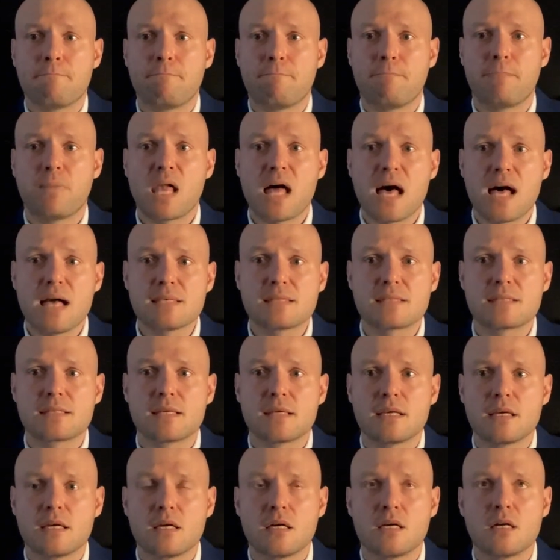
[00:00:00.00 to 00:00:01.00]
Plus,
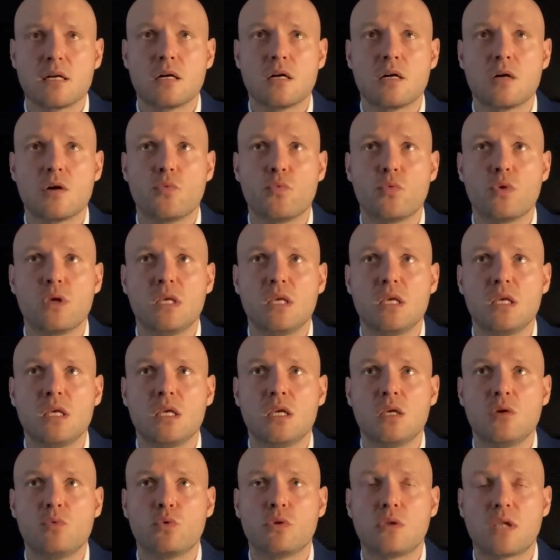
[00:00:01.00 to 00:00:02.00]

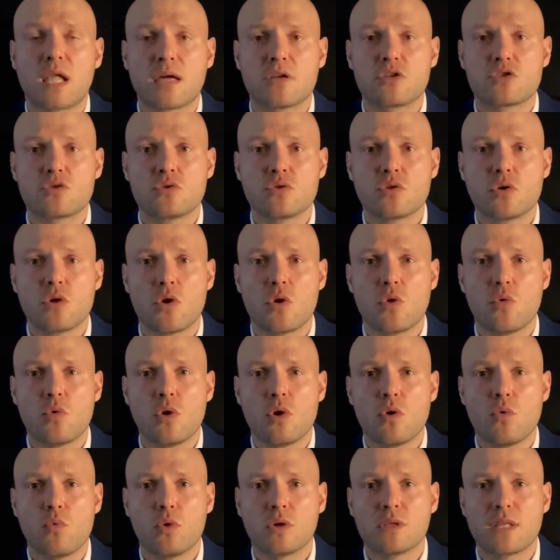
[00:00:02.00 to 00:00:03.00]
we would like to know
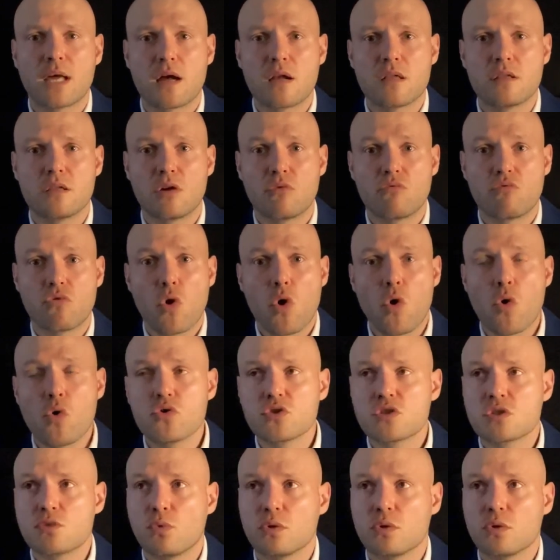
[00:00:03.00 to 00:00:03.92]
what are the roles,